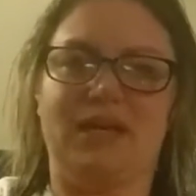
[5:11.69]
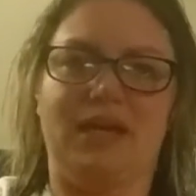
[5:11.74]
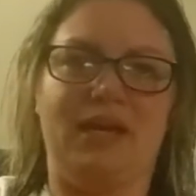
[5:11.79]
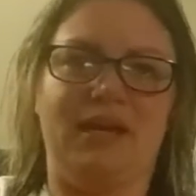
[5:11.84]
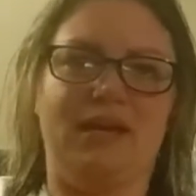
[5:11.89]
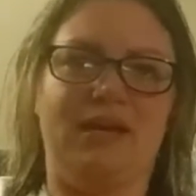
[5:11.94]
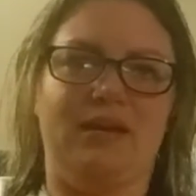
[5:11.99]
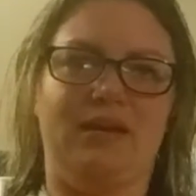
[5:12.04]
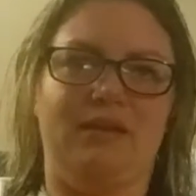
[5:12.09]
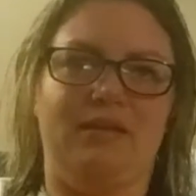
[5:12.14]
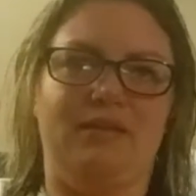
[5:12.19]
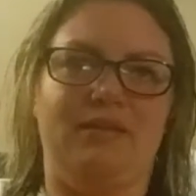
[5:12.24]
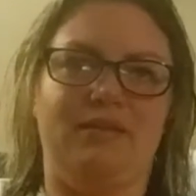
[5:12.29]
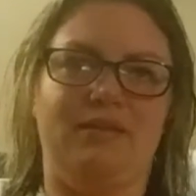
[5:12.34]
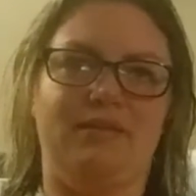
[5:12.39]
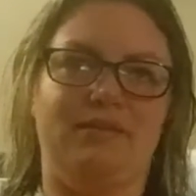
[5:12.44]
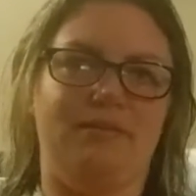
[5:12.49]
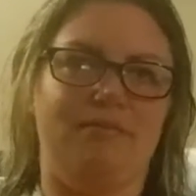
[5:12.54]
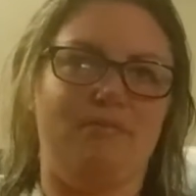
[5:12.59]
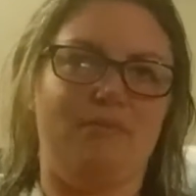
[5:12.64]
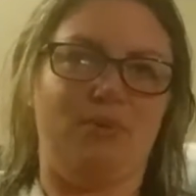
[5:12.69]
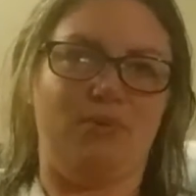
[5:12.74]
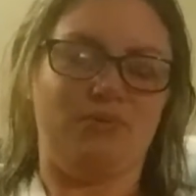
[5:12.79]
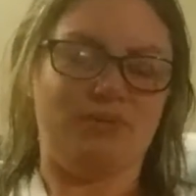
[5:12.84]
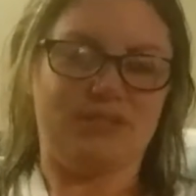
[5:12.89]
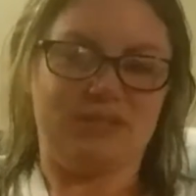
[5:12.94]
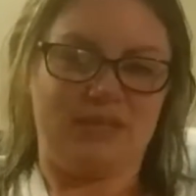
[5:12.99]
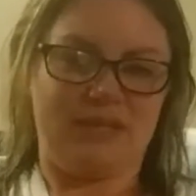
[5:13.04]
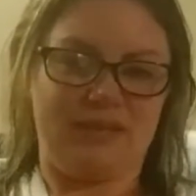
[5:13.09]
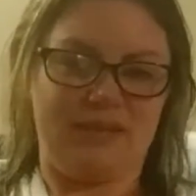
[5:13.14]
And the
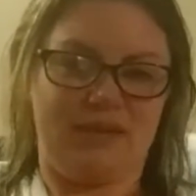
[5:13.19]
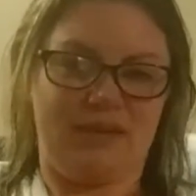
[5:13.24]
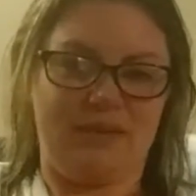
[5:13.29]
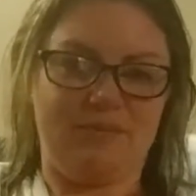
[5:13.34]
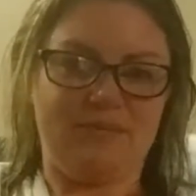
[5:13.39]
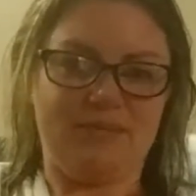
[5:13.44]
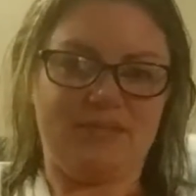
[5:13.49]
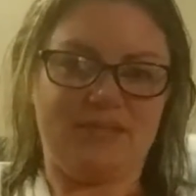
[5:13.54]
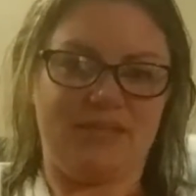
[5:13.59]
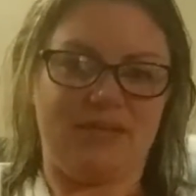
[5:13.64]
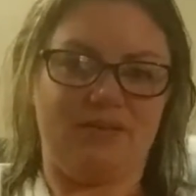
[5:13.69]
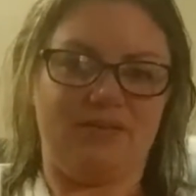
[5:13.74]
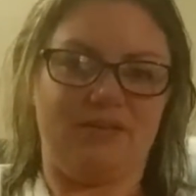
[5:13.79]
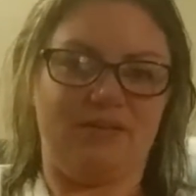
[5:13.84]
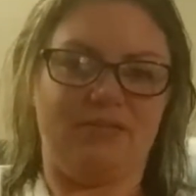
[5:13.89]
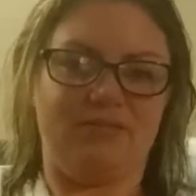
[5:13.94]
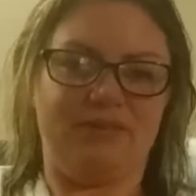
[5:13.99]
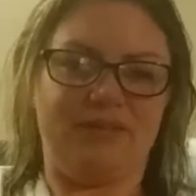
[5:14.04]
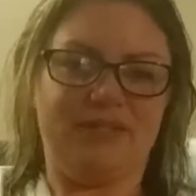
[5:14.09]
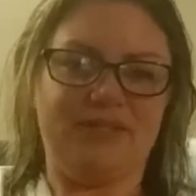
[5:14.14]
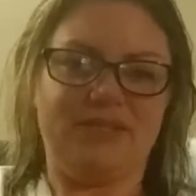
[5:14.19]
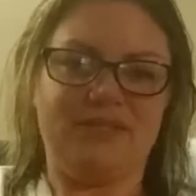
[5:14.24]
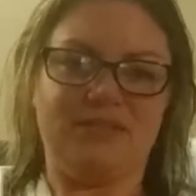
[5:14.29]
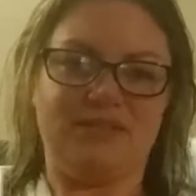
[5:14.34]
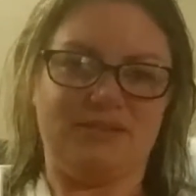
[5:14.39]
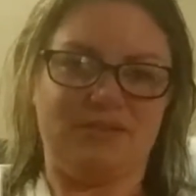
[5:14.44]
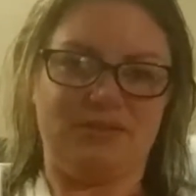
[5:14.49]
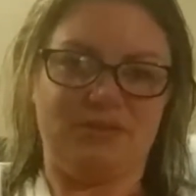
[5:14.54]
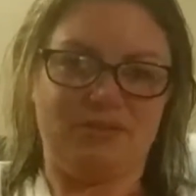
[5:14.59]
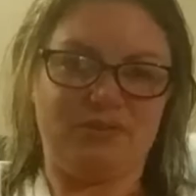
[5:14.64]
most thing that I'm scared of
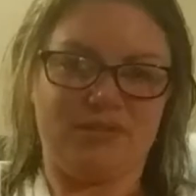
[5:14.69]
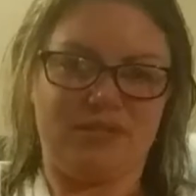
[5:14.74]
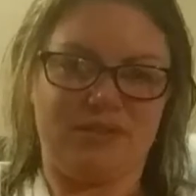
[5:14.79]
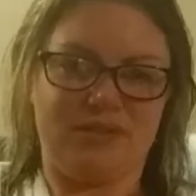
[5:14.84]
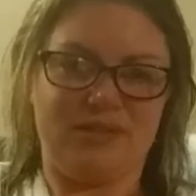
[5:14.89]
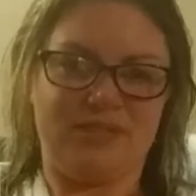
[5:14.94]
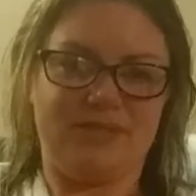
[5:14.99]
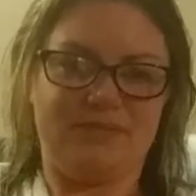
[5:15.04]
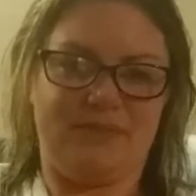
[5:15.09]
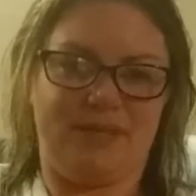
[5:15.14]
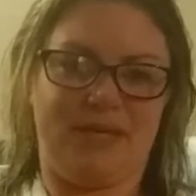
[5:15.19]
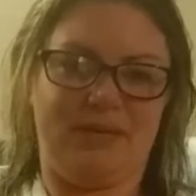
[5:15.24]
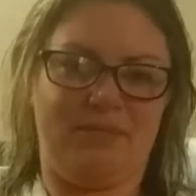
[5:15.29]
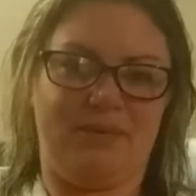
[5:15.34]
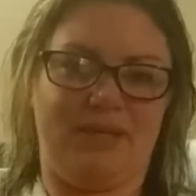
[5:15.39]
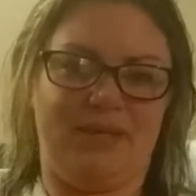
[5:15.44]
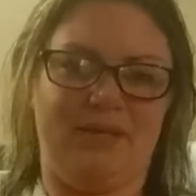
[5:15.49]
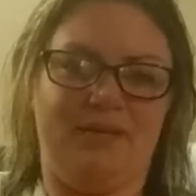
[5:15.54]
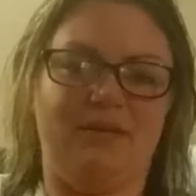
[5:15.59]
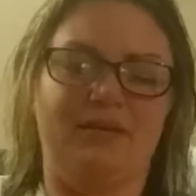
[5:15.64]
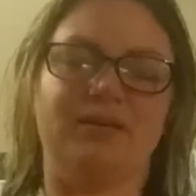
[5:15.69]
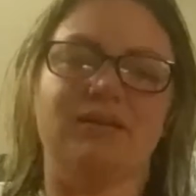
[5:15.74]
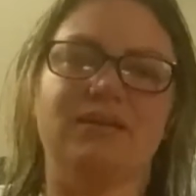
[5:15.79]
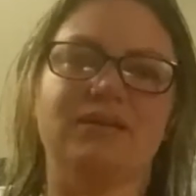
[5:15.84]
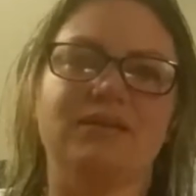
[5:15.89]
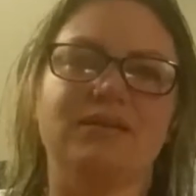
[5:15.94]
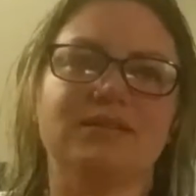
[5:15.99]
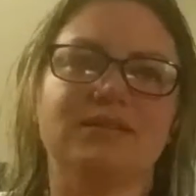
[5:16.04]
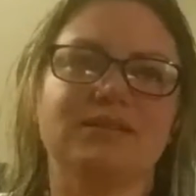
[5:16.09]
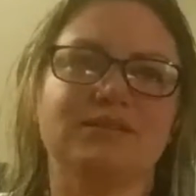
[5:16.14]
is losing this baby.
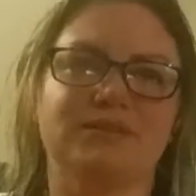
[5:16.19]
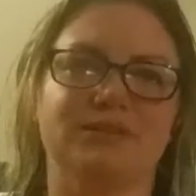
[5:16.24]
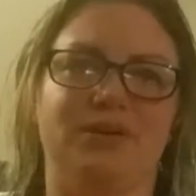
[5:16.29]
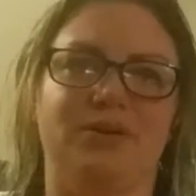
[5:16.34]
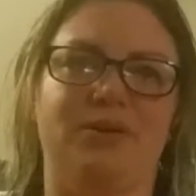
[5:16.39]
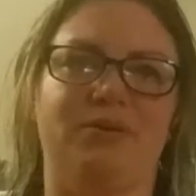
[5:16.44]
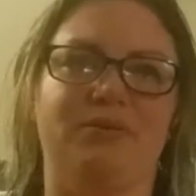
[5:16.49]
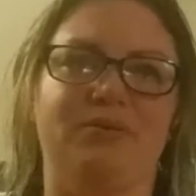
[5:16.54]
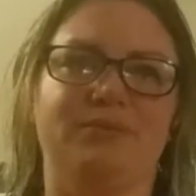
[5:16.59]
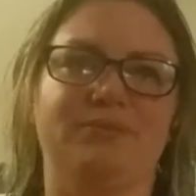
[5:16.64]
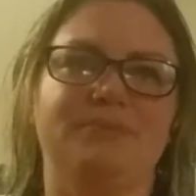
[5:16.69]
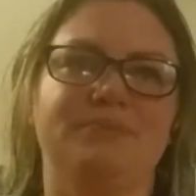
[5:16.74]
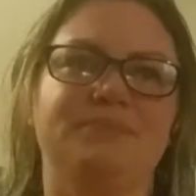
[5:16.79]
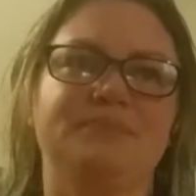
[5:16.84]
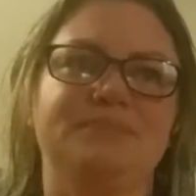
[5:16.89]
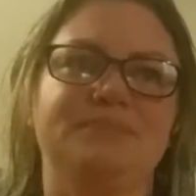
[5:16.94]
So